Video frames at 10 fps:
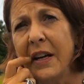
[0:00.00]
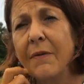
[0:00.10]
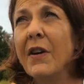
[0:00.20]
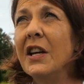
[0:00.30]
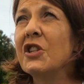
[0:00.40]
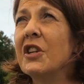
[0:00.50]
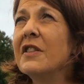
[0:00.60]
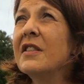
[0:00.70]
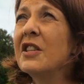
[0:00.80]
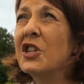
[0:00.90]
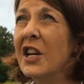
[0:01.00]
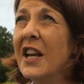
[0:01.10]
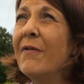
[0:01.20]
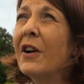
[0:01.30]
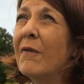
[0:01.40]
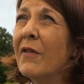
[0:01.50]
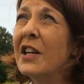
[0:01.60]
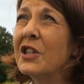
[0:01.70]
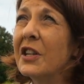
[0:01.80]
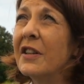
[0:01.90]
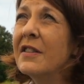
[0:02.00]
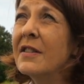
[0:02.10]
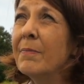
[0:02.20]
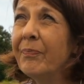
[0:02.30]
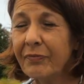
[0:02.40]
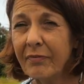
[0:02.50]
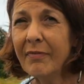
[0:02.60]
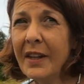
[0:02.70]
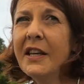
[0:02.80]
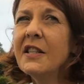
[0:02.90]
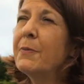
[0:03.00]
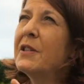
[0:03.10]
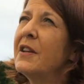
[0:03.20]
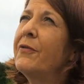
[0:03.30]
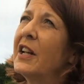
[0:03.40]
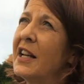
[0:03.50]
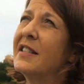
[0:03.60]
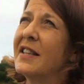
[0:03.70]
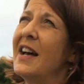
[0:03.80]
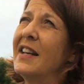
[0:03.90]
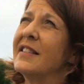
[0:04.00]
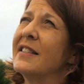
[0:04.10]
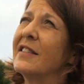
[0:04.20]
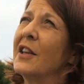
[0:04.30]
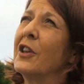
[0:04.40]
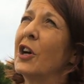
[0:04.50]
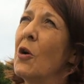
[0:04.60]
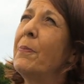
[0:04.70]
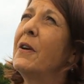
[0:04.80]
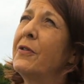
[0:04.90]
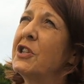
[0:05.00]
conventions, the Geneva Conventions, it specifically says that the copy of the